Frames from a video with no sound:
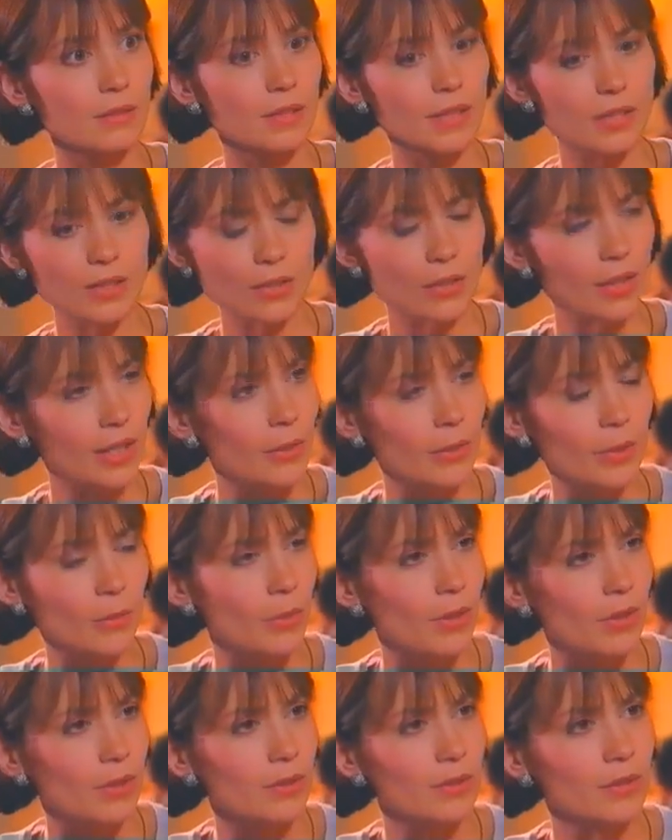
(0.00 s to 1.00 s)
That's not how it
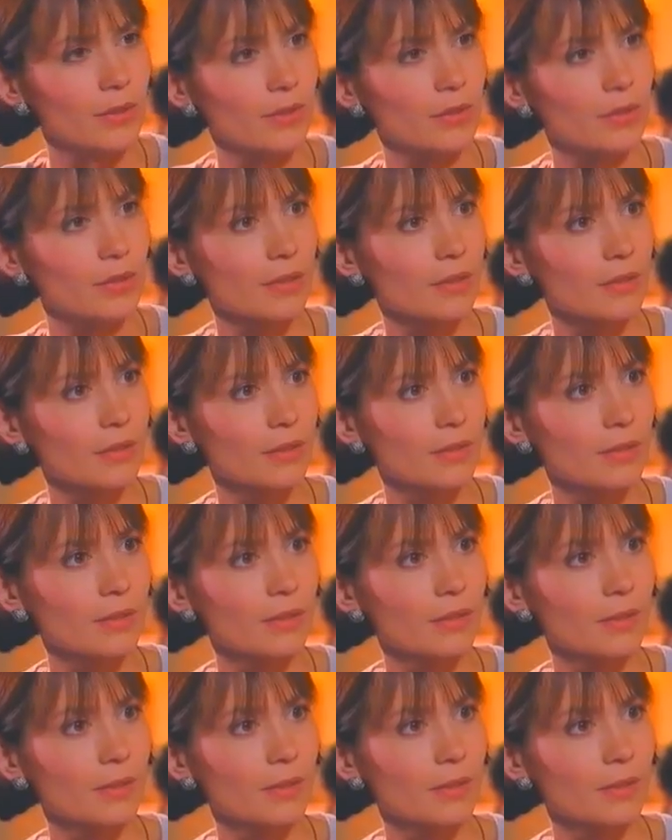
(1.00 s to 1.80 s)
was. No?